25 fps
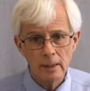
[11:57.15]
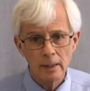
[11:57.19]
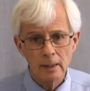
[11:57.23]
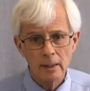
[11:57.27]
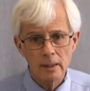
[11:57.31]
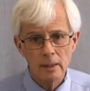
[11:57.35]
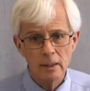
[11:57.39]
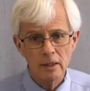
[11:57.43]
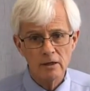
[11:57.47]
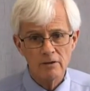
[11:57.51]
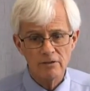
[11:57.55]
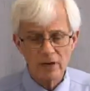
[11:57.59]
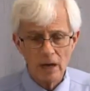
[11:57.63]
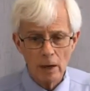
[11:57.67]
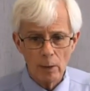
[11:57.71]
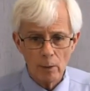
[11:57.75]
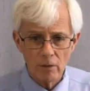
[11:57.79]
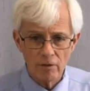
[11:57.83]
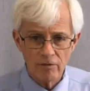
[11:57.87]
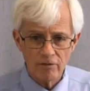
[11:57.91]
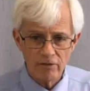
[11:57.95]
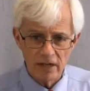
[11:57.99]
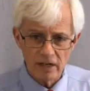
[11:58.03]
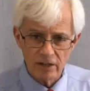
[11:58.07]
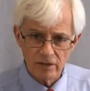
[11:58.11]
if our
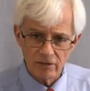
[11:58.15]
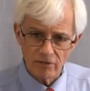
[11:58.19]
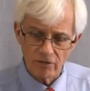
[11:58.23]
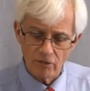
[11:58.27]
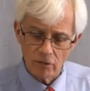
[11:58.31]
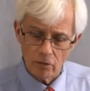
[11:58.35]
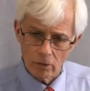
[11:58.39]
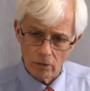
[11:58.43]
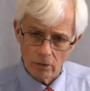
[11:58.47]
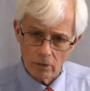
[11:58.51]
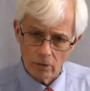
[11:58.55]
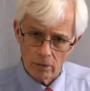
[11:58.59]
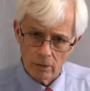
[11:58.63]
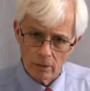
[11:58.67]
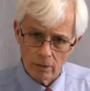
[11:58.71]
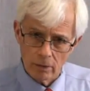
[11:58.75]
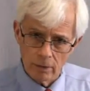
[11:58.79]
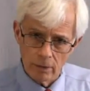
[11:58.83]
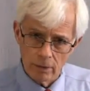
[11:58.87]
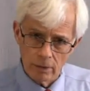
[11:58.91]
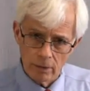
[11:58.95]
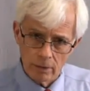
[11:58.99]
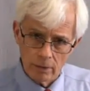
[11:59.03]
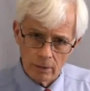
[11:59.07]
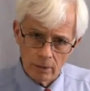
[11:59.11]
faithful
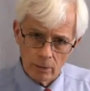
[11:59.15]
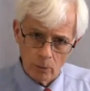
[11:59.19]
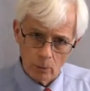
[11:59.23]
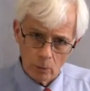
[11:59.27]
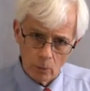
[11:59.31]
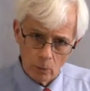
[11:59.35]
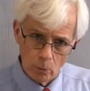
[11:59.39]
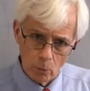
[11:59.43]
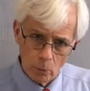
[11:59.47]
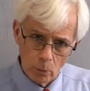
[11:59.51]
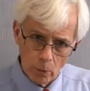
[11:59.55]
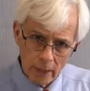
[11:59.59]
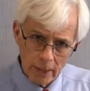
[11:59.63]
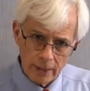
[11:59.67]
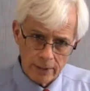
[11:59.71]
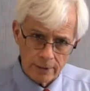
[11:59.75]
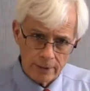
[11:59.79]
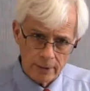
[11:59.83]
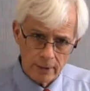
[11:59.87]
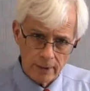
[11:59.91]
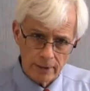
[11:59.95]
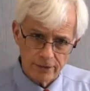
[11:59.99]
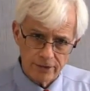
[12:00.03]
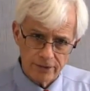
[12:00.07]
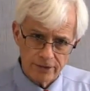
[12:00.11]

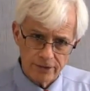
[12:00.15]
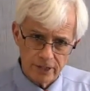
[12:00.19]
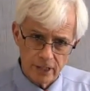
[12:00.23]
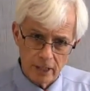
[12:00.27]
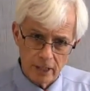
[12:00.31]
witness and